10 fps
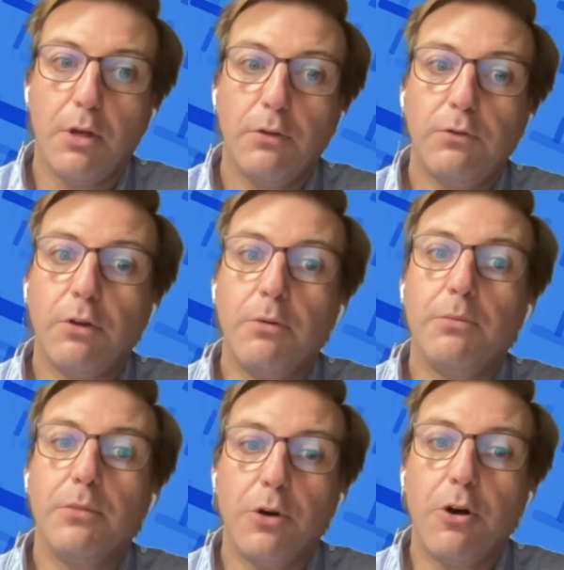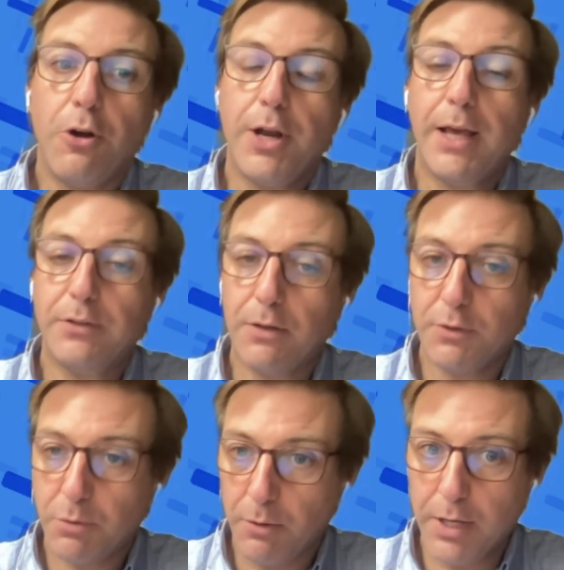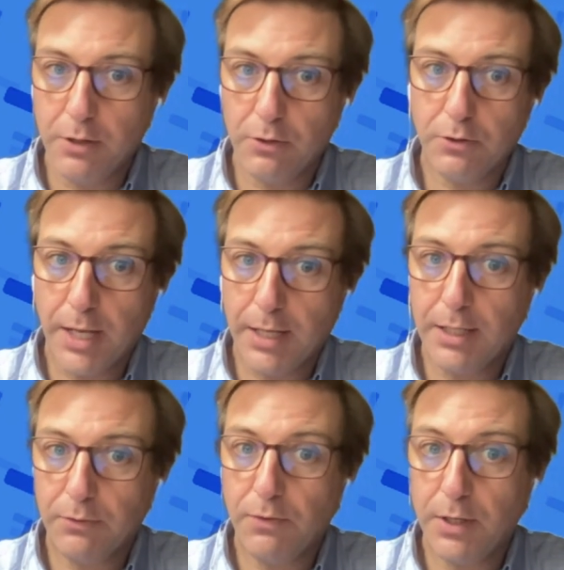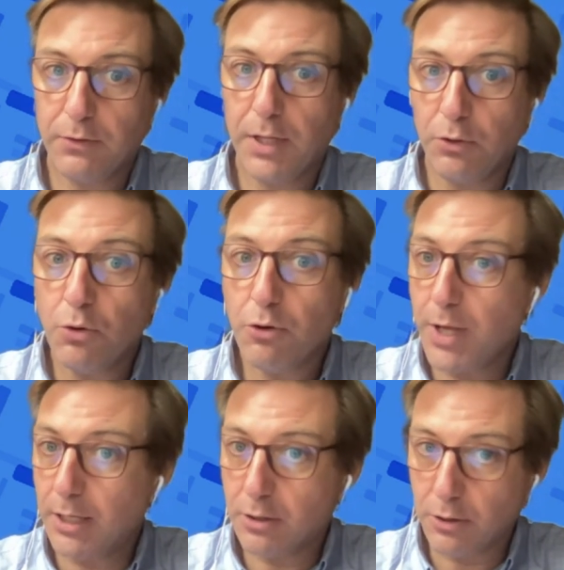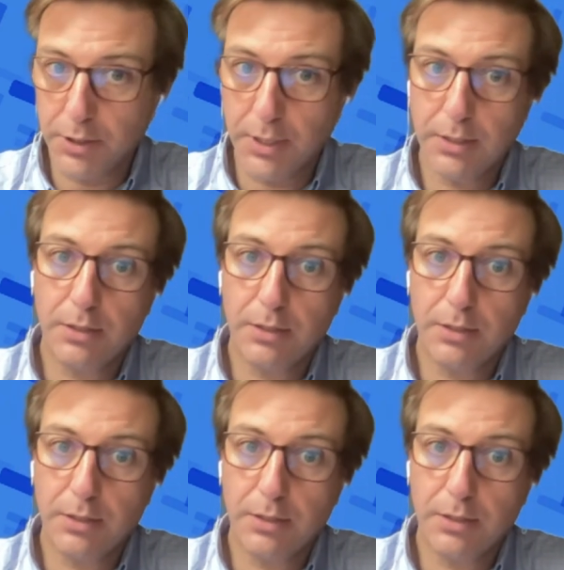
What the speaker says: Some online service providers like Netflix, they do create content.